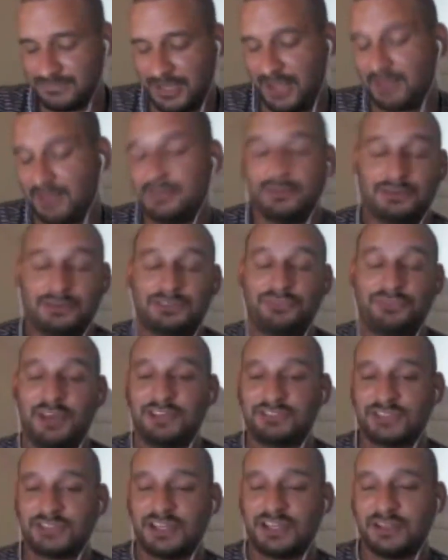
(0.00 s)
it's fair to
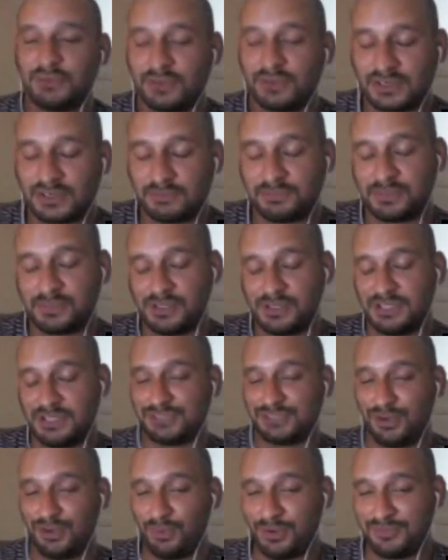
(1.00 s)
say they were looking pretty
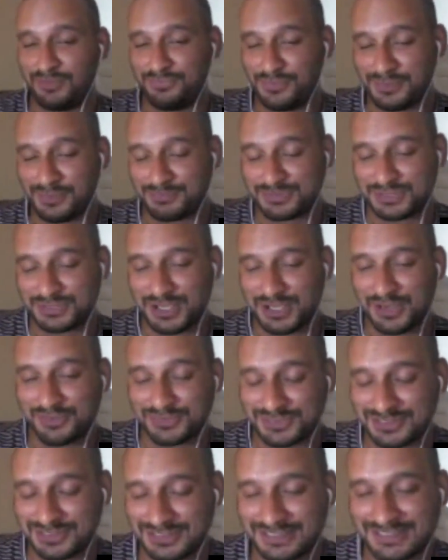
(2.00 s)
sorry for themselves,
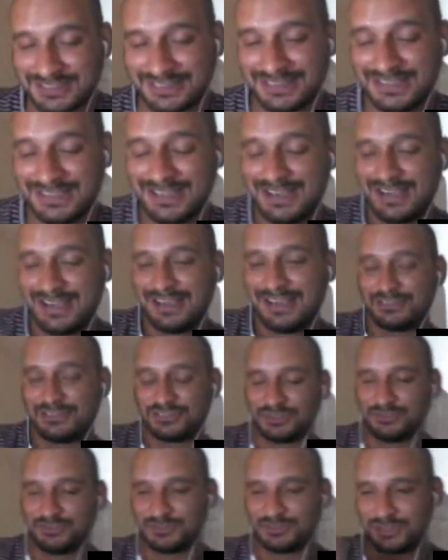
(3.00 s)
and sort
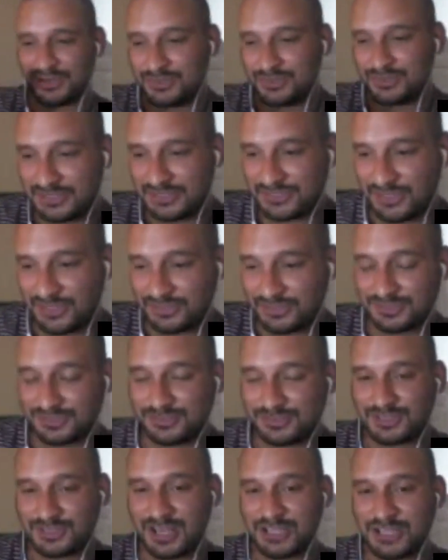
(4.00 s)
of, so it's got to the
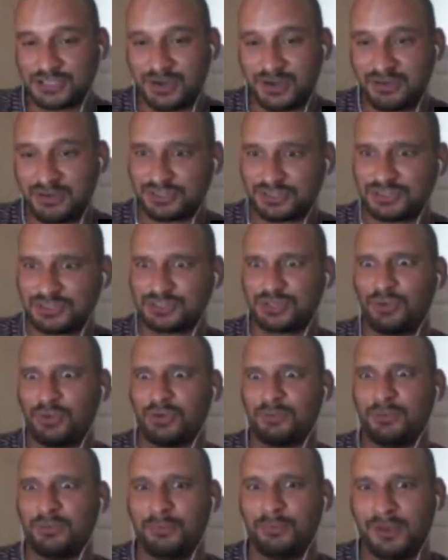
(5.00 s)
stage where it's
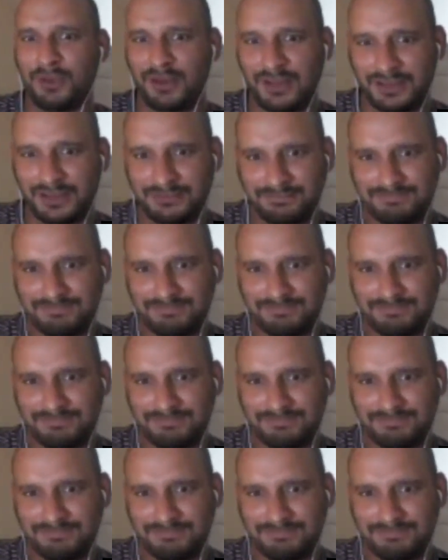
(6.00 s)
controllable by